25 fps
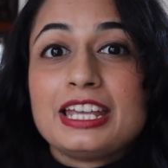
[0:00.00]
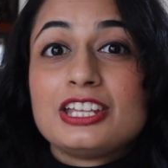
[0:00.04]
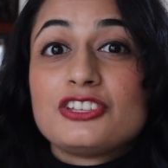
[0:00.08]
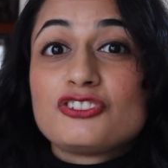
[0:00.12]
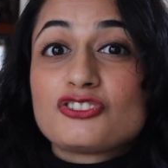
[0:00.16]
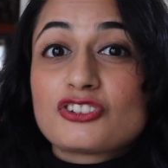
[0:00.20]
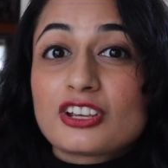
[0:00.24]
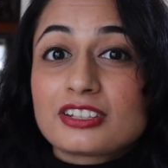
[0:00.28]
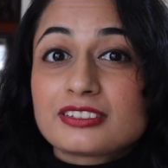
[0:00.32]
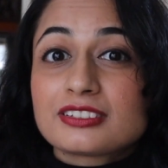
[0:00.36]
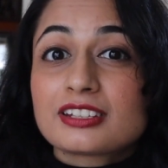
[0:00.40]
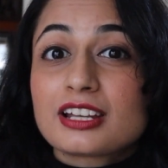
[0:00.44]

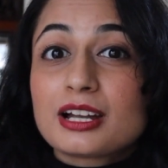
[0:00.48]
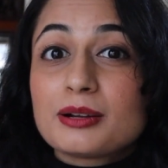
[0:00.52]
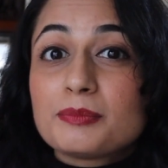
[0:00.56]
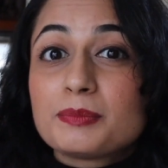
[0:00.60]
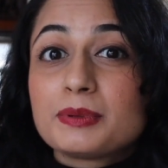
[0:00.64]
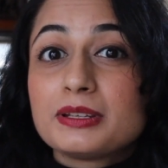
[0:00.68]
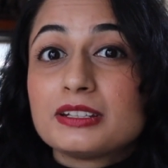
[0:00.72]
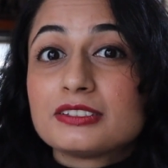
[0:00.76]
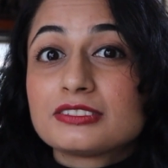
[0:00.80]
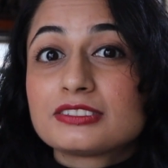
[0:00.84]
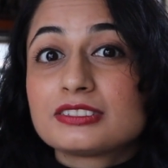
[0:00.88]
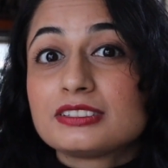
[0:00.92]
Jessica
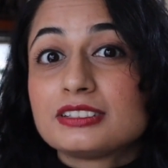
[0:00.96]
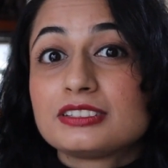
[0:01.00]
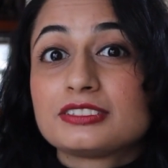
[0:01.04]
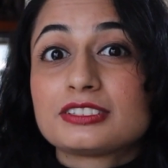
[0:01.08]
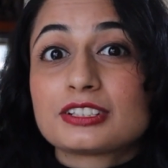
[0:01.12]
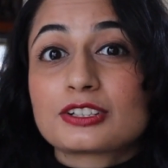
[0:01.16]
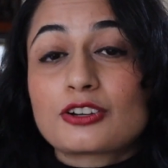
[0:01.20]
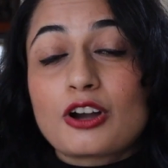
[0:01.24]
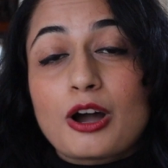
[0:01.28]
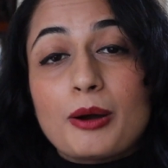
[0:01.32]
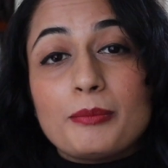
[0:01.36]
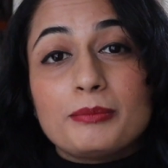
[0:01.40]
Pearson is
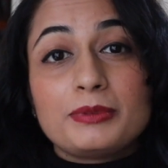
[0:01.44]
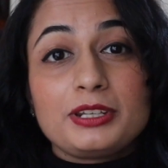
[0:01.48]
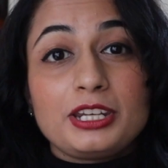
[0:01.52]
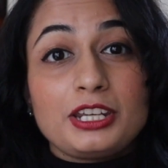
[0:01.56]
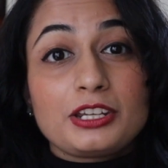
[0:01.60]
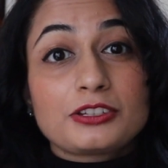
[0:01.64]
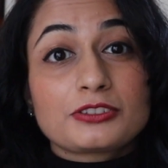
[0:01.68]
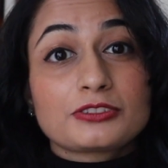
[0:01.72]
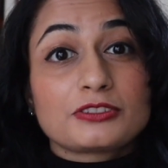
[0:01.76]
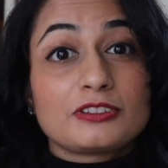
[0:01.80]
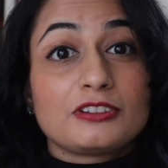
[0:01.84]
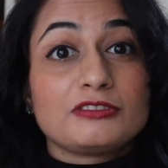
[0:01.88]
a
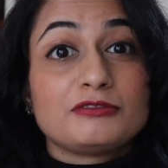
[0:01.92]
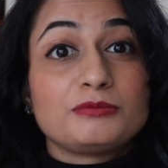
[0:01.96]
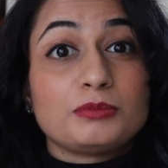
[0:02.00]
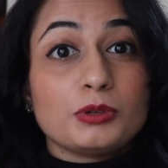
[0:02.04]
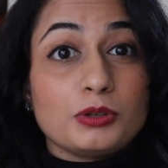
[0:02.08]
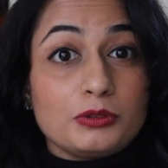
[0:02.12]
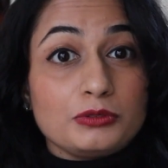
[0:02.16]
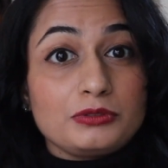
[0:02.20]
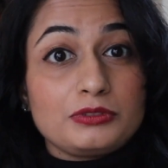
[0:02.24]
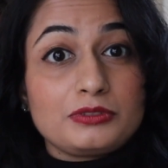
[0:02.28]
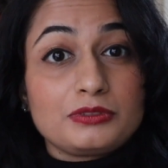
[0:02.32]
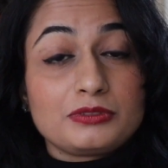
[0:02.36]
combination of
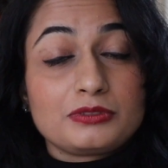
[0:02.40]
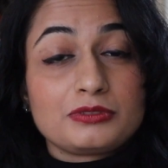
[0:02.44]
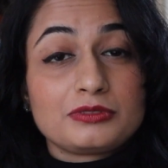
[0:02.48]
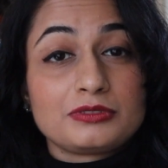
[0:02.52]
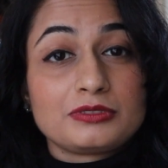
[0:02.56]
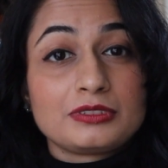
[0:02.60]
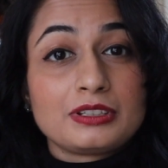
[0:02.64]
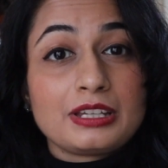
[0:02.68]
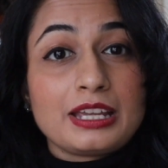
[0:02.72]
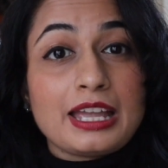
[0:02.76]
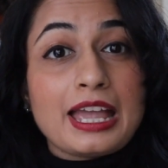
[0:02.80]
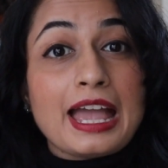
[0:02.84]
both,
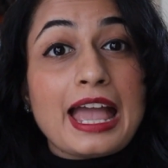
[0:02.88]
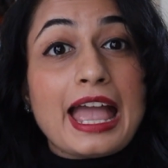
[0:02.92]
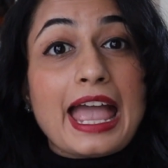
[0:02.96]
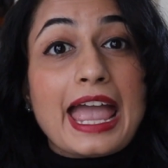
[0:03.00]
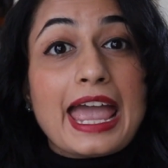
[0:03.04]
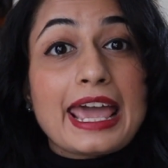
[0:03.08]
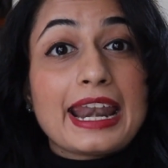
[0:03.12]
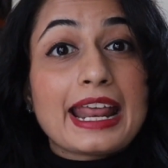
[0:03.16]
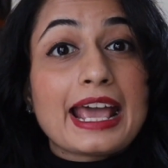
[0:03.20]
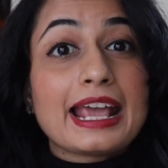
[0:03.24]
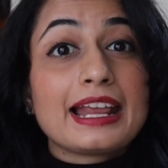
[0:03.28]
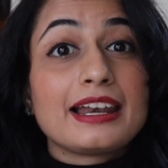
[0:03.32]

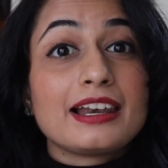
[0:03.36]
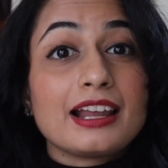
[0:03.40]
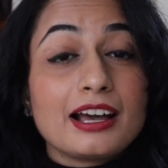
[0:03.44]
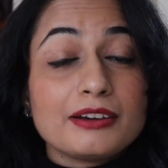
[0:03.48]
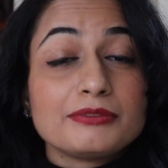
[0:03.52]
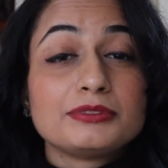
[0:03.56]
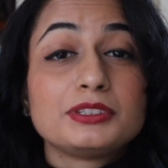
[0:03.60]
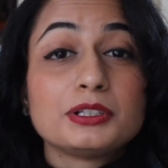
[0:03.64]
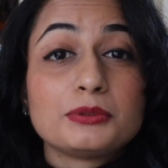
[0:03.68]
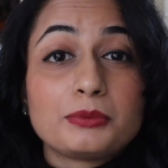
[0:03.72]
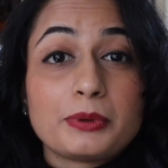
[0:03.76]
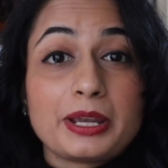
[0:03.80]
and I
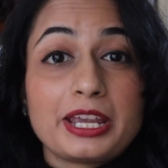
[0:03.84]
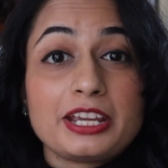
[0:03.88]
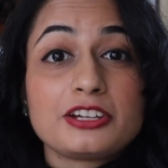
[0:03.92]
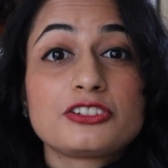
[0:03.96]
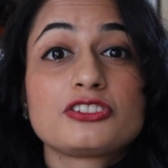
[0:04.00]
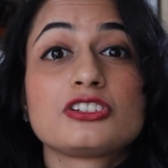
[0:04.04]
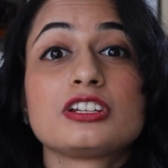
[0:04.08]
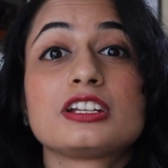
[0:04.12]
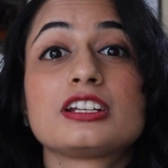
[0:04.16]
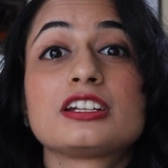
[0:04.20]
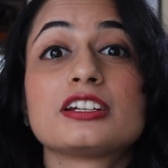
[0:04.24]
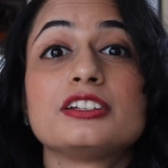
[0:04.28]
love the way
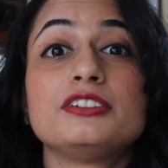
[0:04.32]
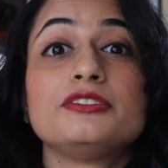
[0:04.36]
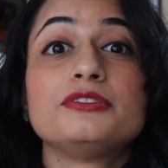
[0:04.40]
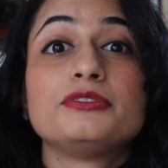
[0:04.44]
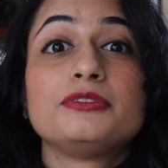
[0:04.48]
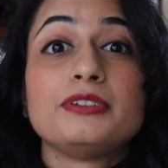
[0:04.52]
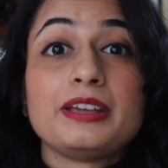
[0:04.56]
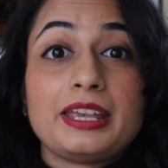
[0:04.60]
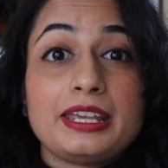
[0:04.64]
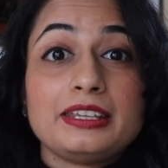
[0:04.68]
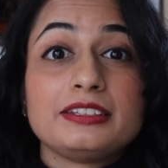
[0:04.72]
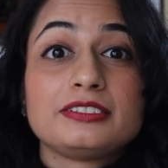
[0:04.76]
she
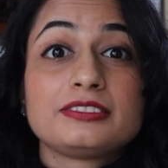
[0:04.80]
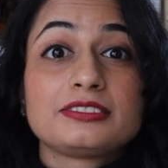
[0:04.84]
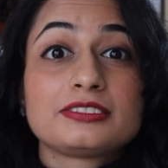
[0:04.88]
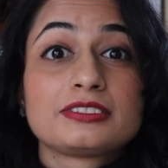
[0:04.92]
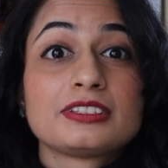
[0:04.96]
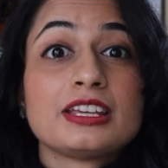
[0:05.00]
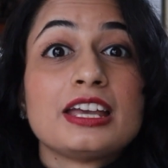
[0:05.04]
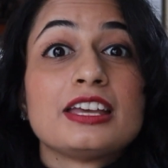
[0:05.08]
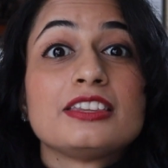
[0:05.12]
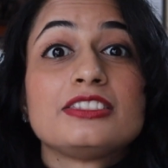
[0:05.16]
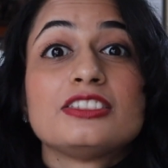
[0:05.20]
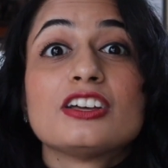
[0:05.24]

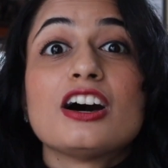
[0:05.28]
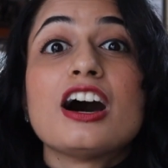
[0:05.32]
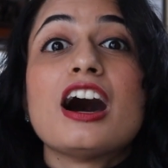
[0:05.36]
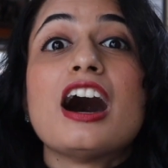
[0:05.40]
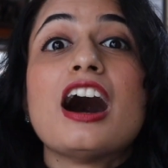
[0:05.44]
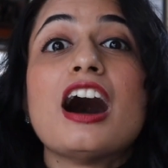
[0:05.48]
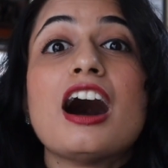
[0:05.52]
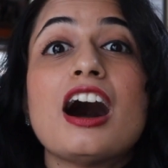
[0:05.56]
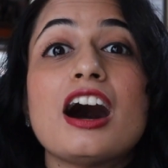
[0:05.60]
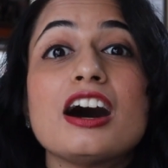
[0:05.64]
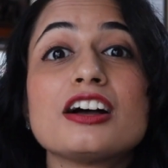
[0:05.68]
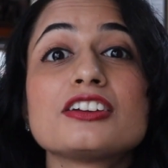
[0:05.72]
conveys the
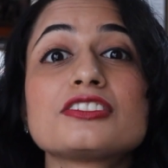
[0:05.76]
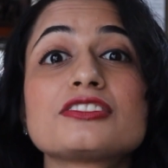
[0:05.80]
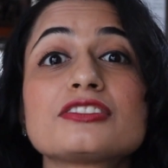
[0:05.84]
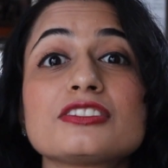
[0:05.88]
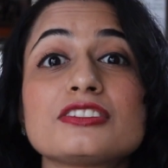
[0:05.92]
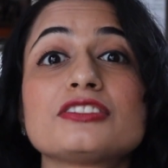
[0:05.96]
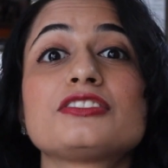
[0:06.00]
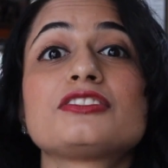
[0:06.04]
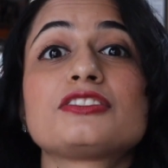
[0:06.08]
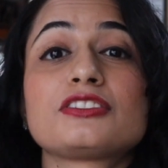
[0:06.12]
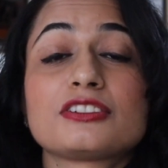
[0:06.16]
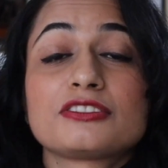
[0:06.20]

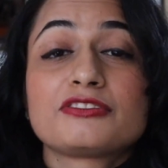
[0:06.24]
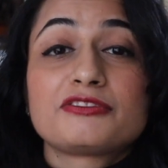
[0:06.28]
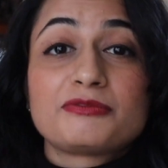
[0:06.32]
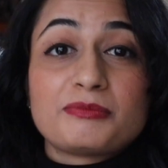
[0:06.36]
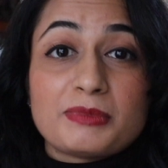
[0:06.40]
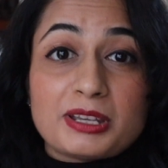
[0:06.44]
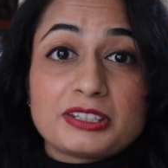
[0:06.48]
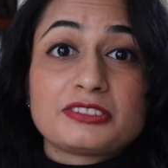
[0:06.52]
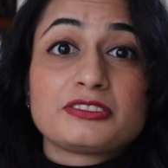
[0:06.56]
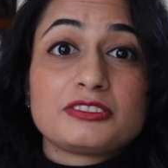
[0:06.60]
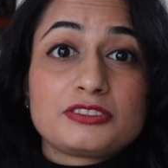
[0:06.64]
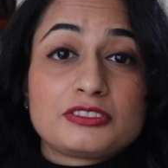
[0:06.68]
harshest of
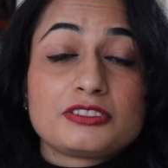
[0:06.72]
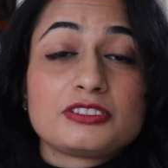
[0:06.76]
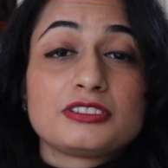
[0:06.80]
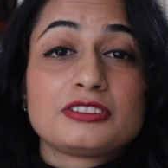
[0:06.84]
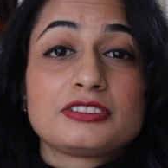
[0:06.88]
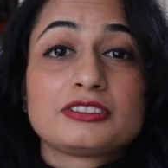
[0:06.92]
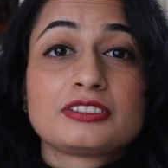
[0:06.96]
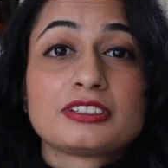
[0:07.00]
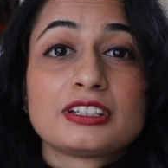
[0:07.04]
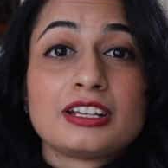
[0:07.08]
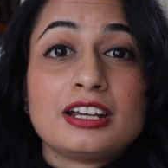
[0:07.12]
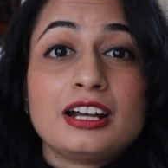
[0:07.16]

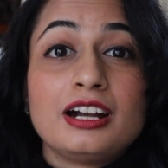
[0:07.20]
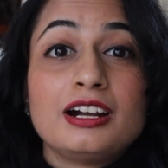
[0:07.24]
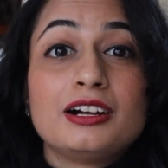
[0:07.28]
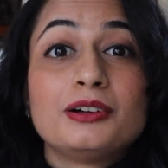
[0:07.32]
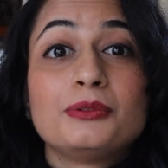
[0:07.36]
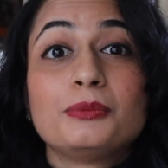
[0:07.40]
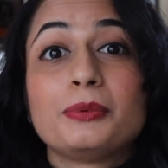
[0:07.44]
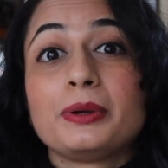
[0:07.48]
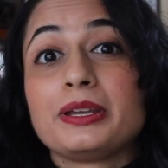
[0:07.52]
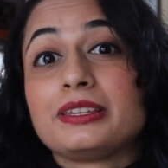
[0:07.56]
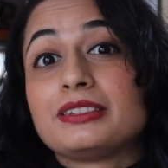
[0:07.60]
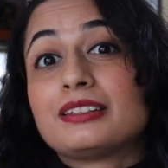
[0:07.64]
messages
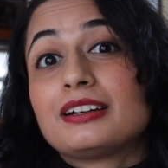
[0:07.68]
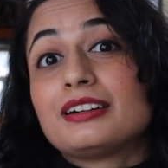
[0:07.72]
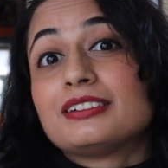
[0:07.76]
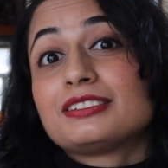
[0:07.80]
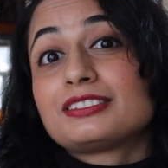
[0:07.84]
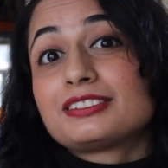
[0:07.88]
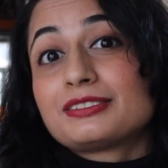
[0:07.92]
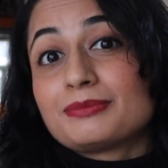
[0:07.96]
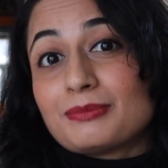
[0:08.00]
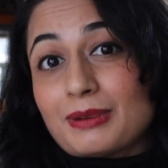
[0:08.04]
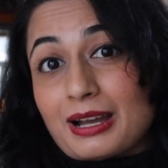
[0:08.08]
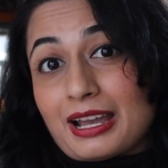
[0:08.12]
with a
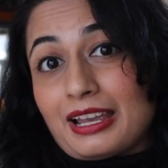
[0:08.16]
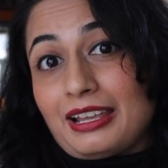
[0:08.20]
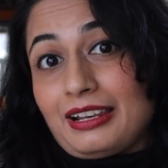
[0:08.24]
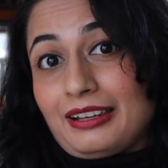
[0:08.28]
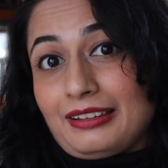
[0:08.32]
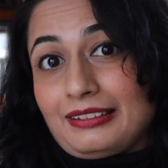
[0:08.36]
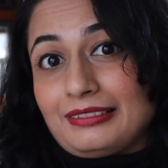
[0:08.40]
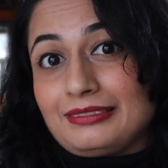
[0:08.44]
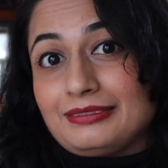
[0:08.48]
smile.